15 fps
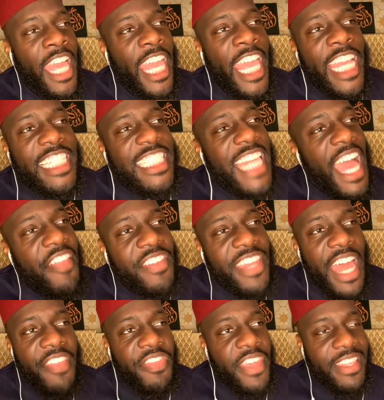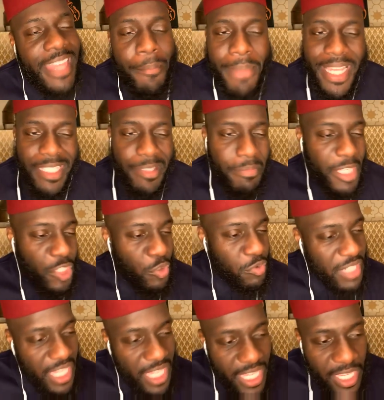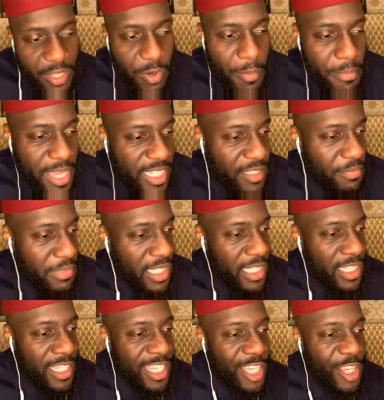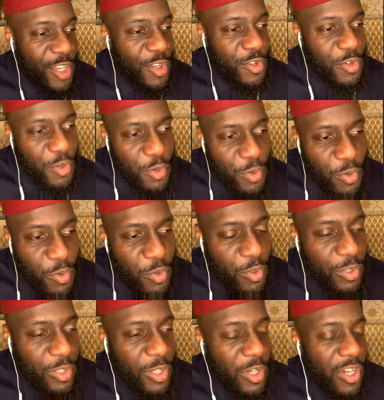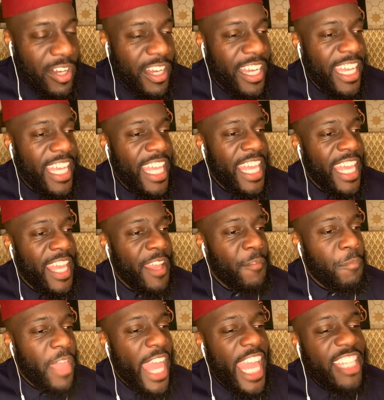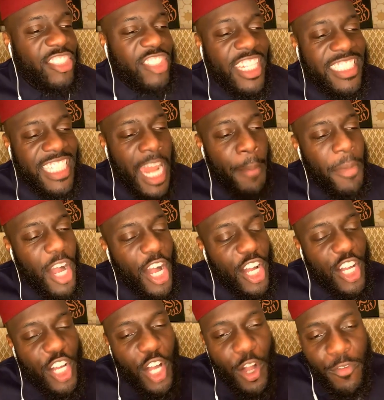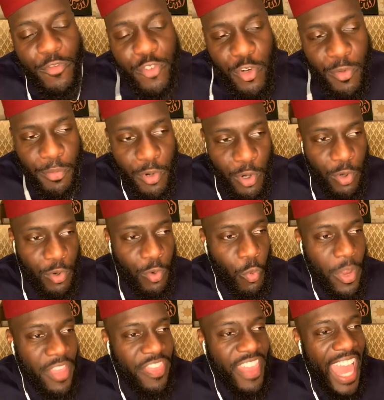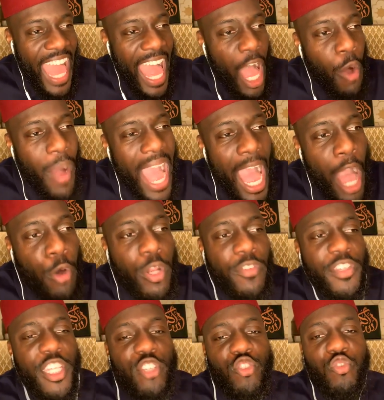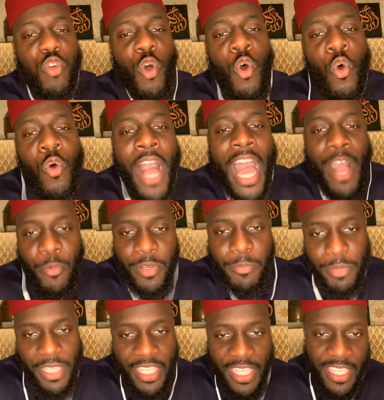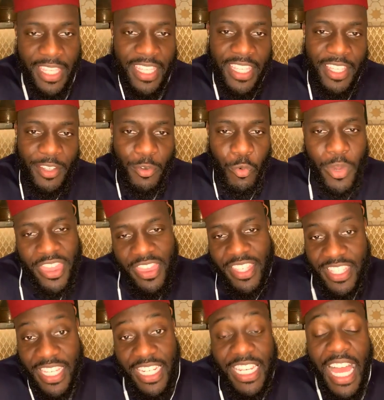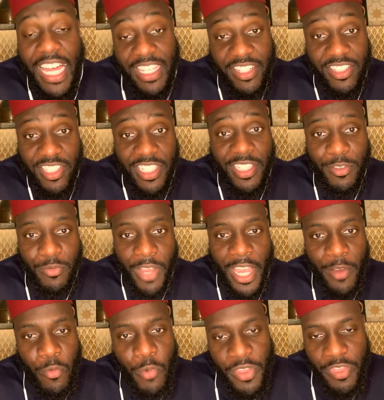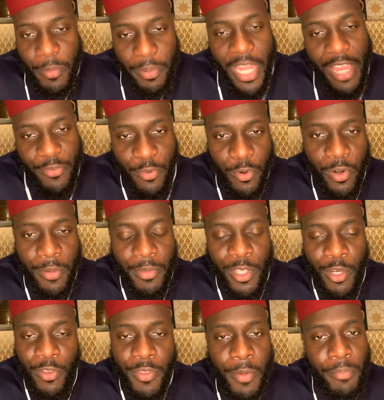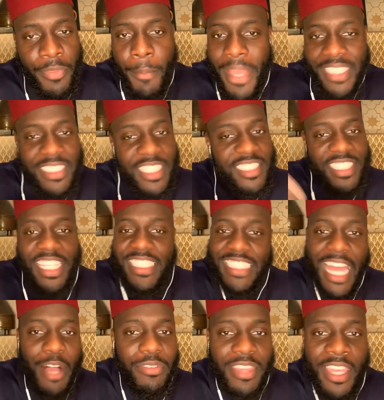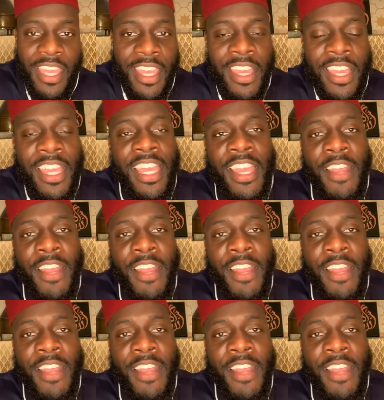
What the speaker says: it's not that I think that makes me unique or makes me cool, or it's just that I'm uncomfortable with how out of control I would be with the technology, right? With the platform. The message gets out there,